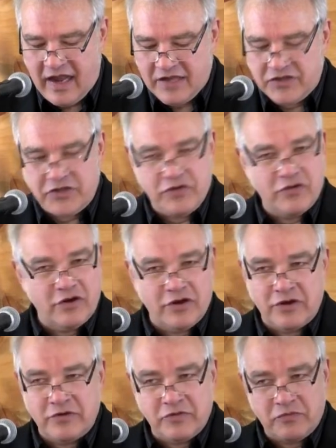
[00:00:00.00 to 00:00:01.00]
as to her
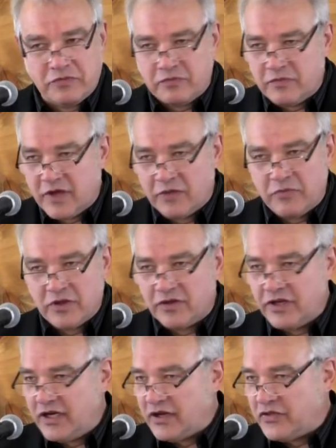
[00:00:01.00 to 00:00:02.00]
own
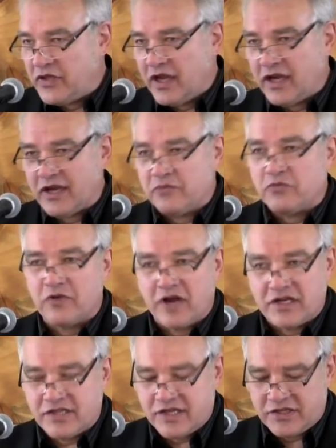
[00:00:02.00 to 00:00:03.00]
ability to think and
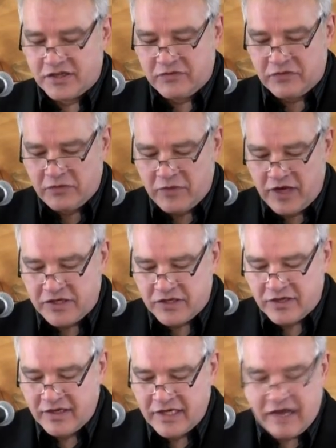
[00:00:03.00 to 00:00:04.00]
process
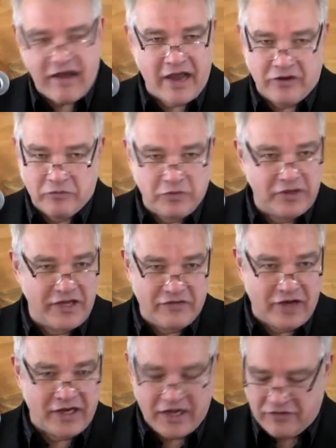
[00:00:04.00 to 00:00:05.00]
information. Now, I don't
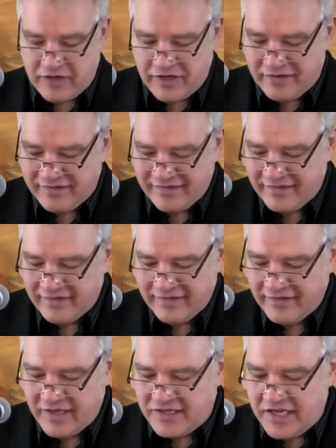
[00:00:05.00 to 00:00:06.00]
believe any of it.
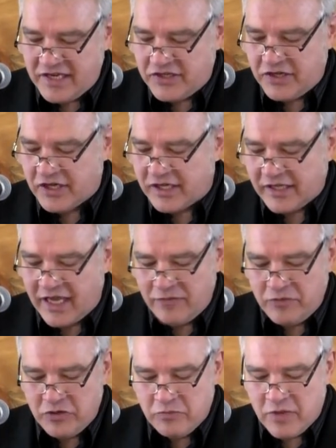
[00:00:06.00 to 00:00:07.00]
It's easy to
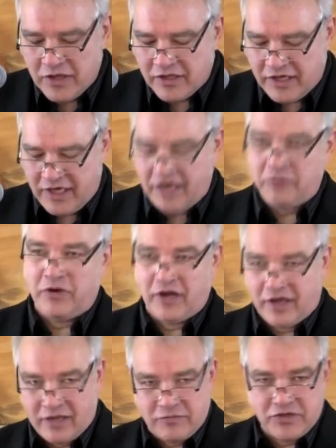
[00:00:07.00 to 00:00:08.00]
claim humility when
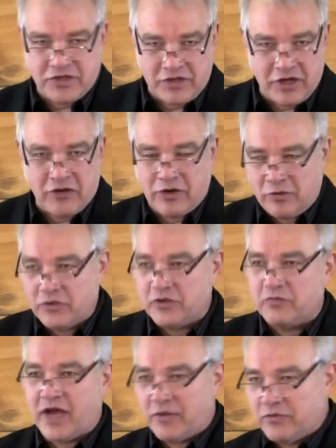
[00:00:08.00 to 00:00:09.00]
it comes to knowing what
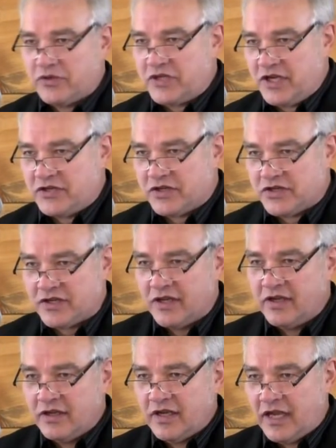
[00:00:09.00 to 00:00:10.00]
the Bible teaches
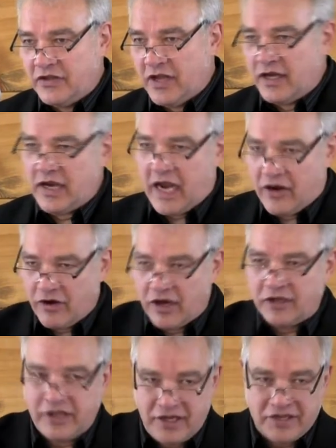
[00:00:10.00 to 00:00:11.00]
and then
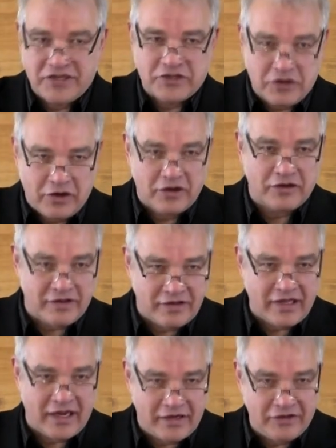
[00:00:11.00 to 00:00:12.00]
arrogantly
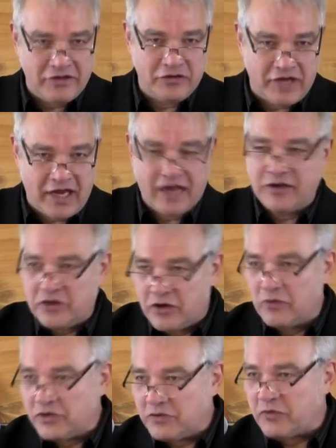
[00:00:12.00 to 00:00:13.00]
assert that you can't
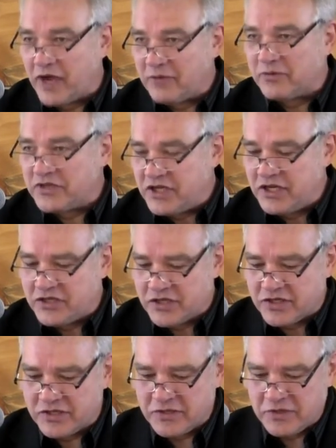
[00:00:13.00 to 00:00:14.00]
know what the Bible
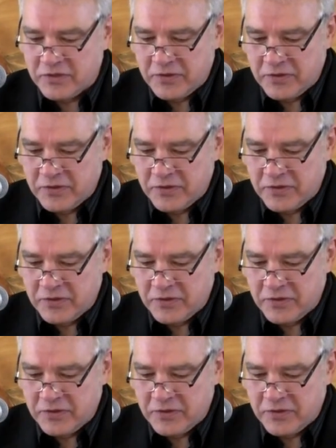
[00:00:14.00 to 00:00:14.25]
teaches.